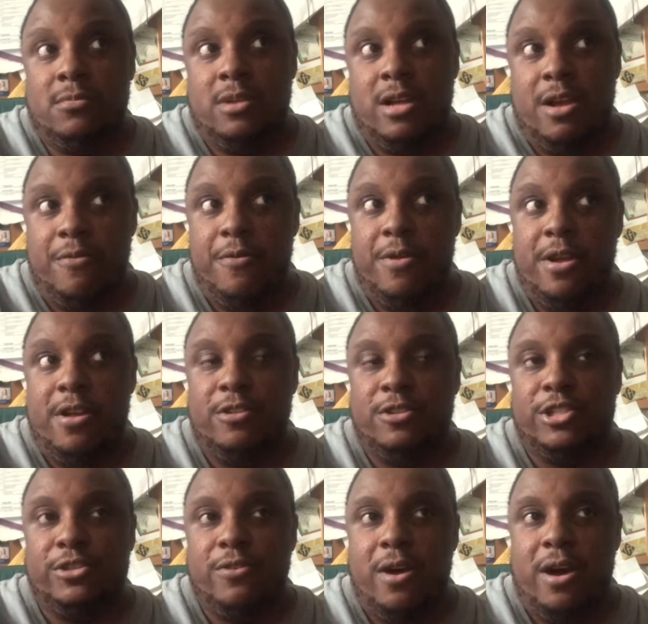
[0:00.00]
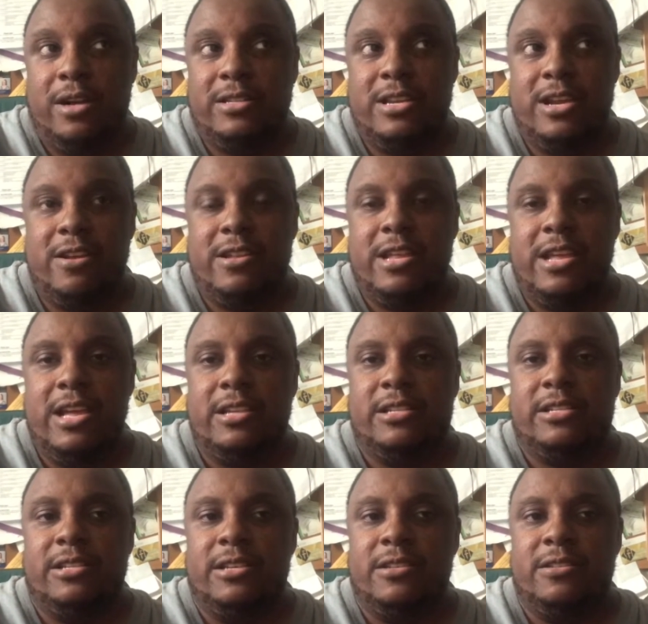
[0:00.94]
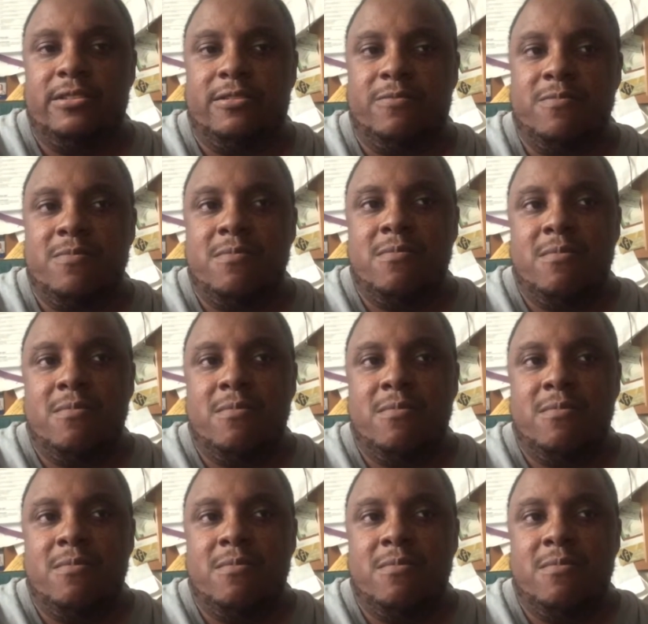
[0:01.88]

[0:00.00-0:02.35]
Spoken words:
and reconstruct their kitchens,